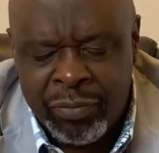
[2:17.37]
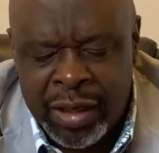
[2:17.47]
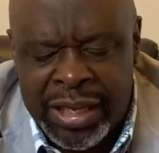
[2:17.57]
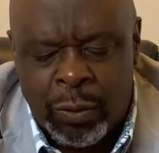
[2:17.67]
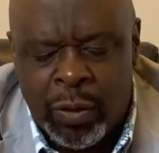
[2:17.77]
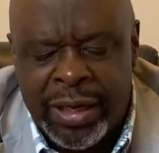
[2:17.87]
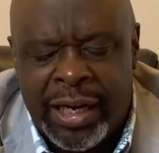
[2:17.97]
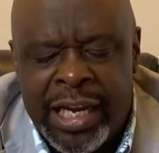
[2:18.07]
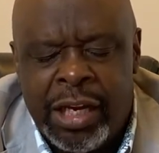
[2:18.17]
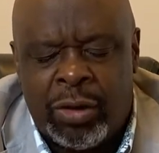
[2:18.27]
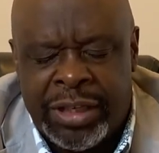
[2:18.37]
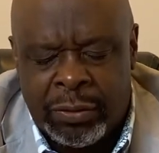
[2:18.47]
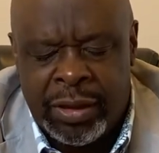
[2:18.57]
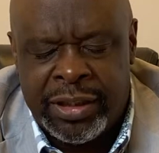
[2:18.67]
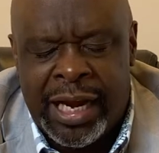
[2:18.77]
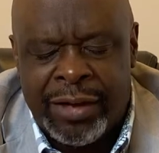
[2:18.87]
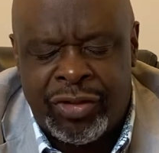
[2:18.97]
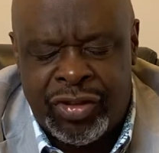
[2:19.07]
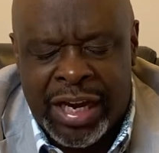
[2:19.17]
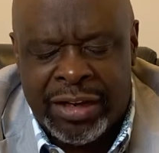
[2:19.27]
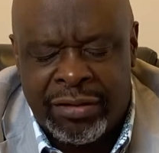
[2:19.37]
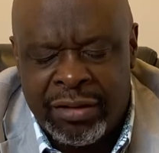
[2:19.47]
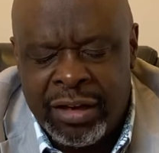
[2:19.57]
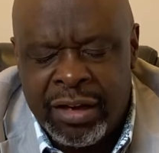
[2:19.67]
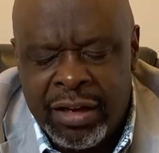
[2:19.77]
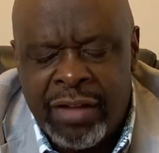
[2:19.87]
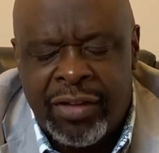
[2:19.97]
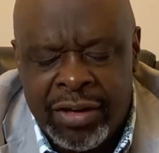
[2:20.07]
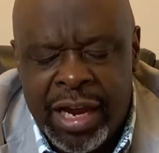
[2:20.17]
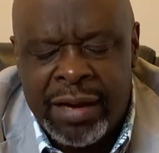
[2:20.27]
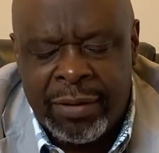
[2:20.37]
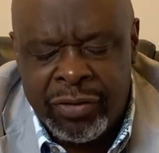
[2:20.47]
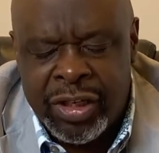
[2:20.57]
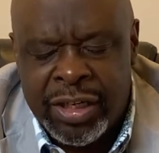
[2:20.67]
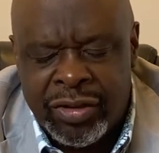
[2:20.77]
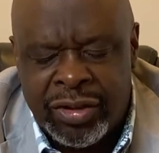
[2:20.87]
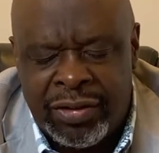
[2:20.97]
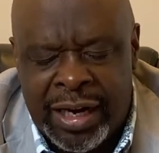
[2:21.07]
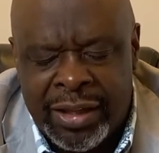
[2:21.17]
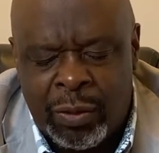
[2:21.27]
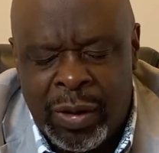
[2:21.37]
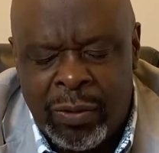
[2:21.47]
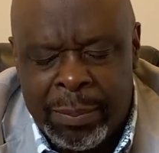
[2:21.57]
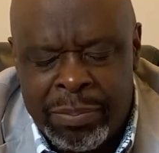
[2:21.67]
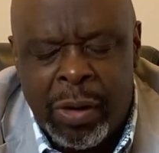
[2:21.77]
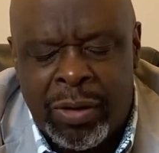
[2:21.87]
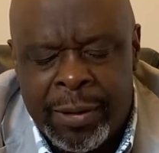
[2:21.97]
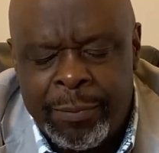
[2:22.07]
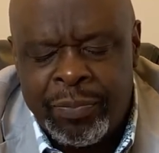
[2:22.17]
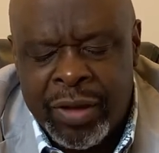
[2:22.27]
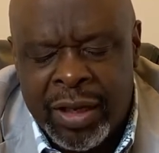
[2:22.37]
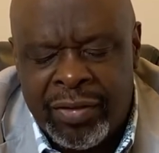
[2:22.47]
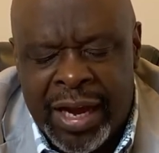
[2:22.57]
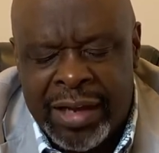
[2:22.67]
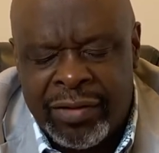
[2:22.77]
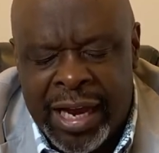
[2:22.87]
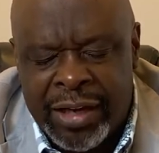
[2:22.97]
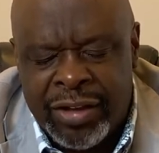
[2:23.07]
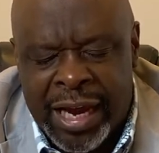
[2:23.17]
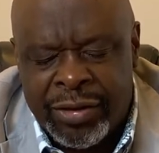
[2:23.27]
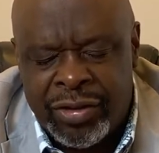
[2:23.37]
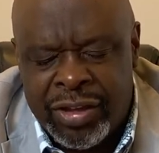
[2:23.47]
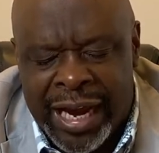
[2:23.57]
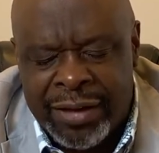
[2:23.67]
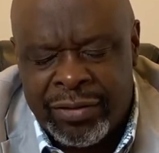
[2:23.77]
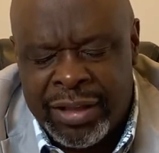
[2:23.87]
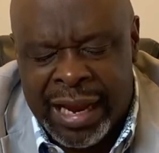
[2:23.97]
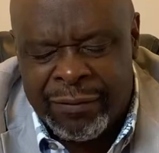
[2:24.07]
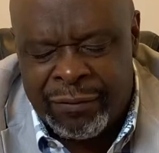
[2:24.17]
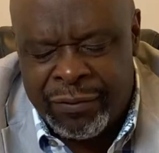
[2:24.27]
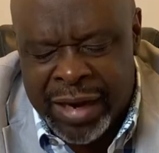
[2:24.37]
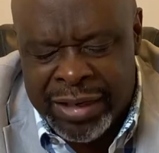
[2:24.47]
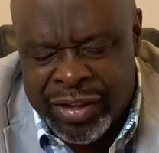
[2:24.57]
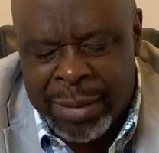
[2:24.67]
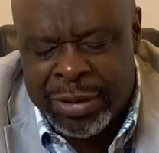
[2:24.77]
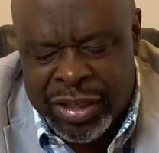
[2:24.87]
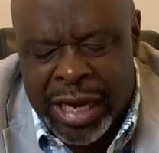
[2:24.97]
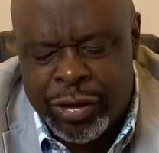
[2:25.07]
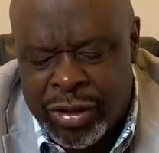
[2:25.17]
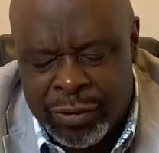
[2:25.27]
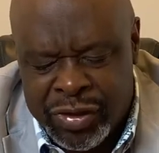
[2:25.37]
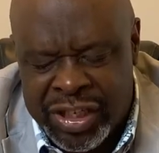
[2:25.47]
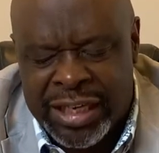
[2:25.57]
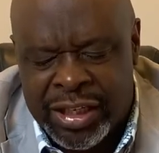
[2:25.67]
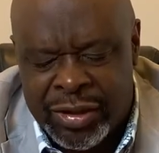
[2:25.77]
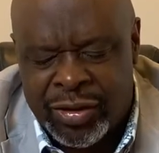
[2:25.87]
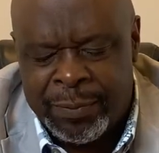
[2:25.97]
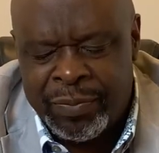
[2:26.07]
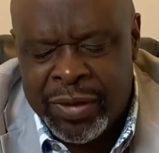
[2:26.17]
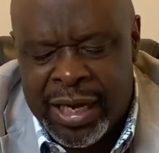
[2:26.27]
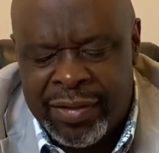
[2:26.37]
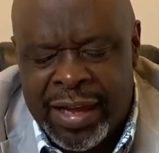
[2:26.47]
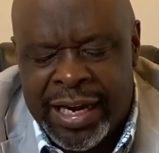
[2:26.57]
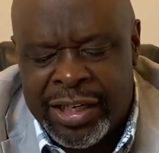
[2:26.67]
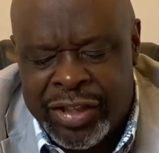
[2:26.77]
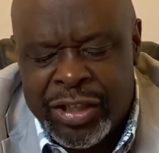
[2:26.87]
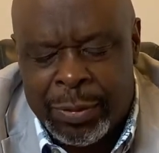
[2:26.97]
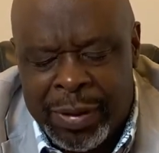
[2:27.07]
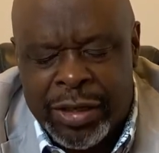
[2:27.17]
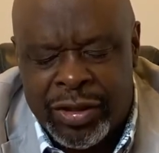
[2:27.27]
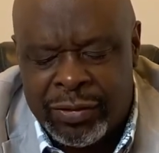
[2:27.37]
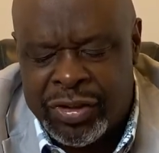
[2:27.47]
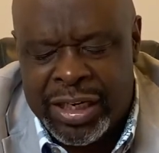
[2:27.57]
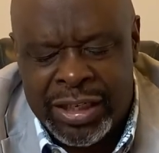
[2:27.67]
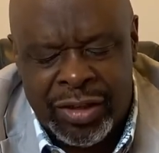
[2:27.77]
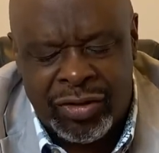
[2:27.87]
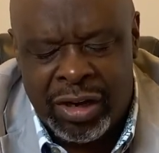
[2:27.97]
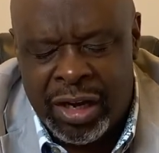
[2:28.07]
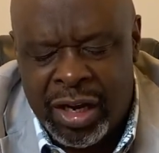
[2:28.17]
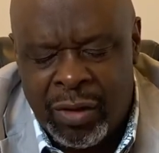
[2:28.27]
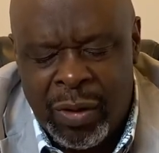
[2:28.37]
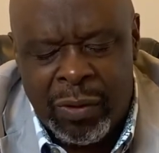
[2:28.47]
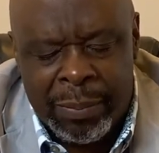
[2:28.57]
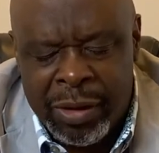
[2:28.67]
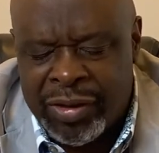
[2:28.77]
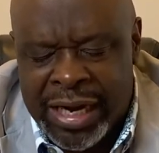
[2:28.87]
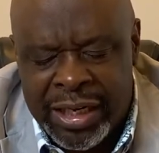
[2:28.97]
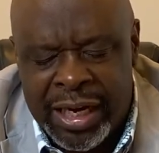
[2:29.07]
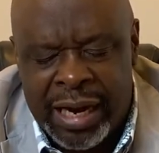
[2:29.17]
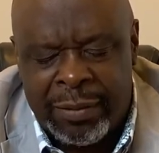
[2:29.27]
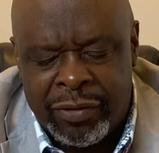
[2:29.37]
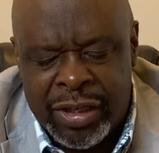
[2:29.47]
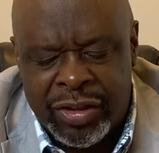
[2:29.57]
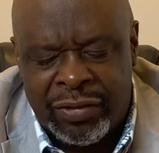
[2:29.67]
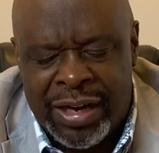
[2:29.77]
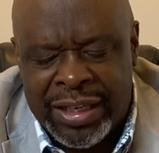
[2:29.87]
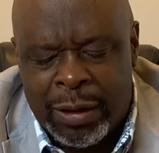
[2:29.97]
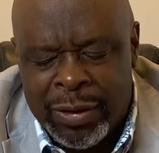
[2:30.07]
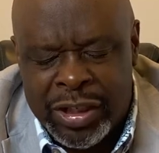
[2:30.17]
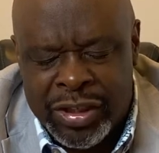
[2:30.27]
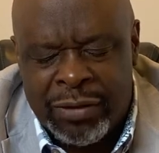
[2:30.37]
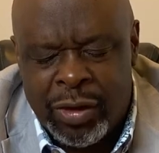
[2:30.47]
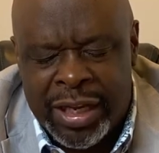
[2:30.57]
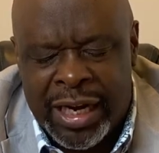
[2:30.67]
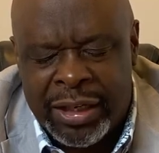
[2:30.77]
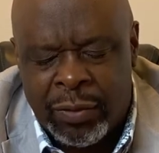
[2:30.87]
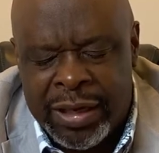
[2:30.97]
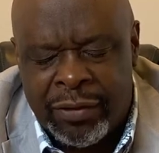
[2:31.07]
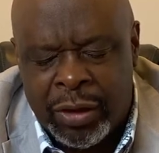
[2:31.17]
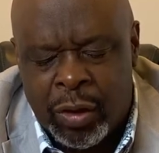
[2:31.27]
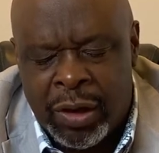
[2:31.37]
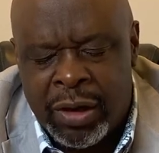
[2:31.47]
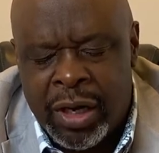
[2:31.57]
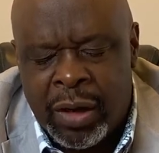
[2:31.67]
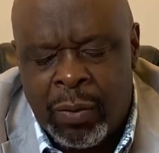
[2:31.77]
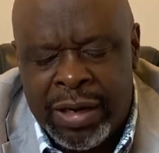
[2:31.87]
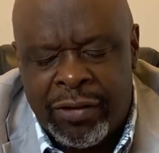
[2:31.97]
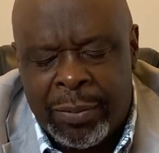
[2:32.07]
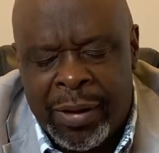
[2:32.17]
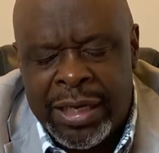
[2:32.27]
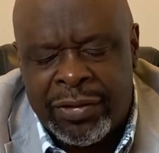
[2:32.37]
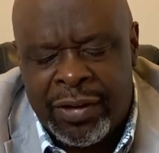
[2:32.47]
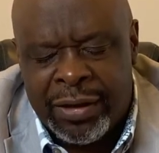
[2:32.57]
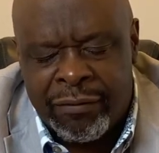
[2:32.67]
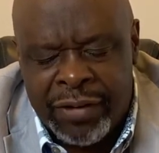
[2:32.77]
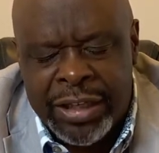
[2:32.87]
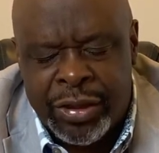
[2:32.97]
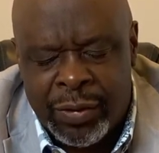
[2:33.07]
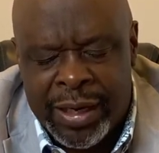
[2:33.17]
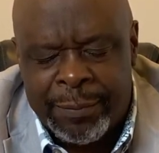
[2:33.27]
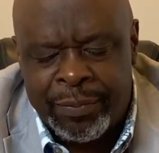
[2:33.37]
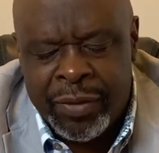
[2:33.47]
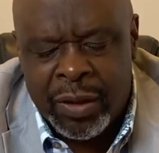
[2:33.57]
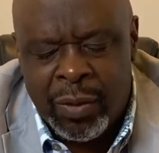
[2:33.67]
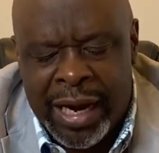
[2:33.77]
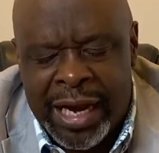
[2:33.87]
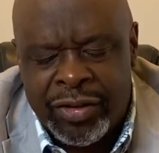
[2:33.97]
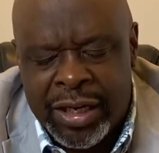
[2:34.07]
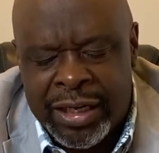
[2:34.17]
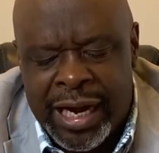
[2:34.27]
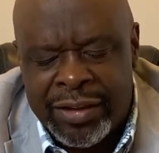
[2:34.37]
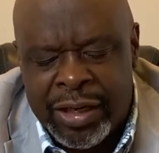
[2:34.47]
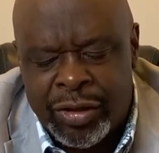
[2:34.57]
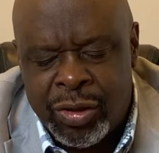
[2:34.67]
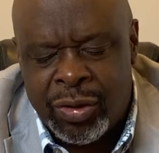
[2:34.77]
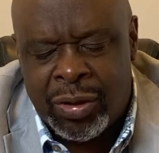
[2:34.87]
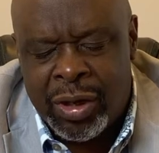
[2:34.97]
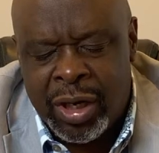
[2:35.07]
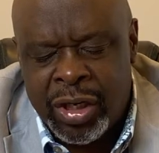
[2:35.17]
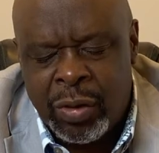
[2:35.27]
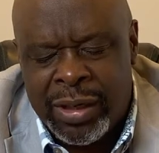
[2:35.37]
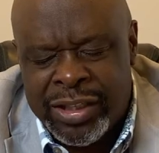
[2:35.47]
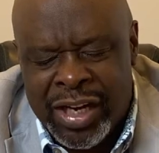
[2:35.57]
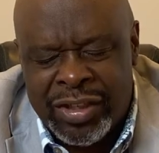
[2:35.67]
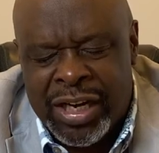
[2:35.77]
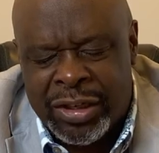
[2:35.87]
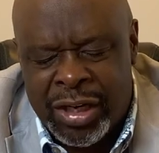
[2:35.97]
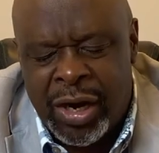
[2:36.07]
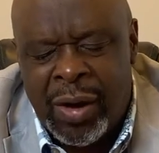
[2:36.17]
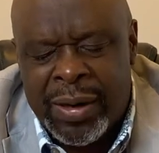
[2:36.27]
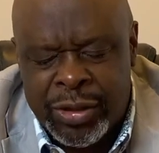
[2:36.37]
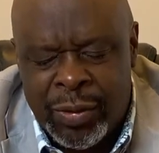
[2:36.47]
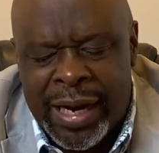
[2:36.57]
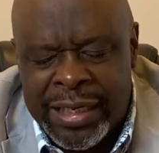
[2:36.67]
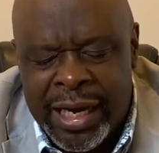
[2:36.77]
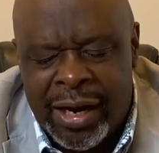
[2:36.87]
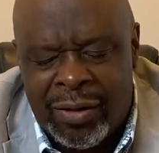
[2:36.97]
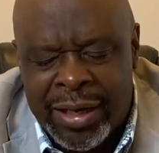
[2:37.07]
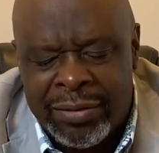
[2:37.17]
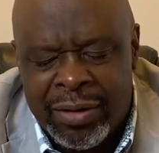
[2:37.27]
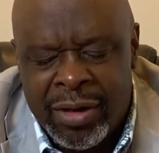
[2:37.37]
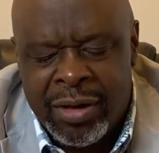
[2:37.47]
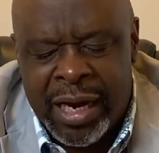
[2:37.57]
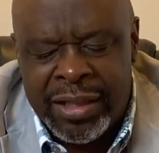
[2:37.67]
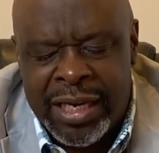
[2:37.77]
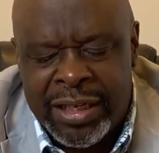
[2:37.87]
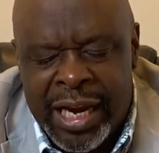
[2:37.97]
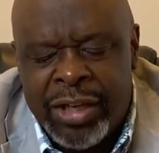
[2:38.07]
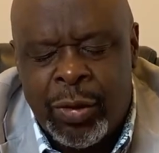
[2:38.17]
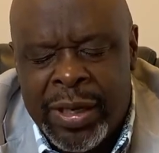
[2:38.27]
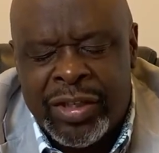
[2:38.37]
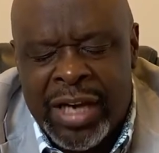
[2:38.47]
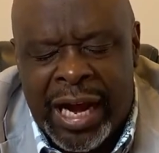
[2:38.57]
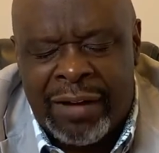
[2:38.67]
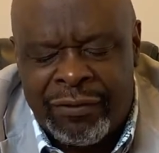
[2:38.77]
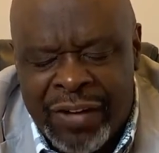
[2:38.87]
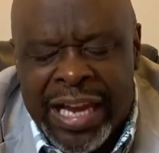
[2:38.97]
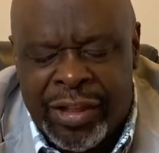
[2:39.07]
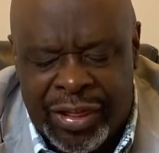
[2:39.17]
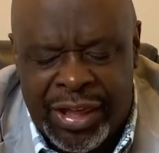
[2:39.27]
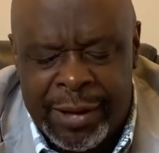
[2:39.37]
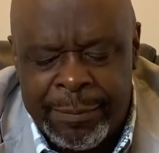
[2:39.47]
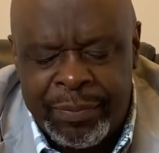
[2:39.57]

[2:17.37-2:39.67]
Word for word: that we are healed and we're not sick in the name of Jesus, Father. We rebuke that, that, that, that, that intimidation of sickness and that anticipation of sickness. We rebuke that in the name of Jesus. And Father God, we just give you the honor, we give you the glory, we give you the praise for the victory. We're asking God that you you will just encourage right now and, and then increase our faith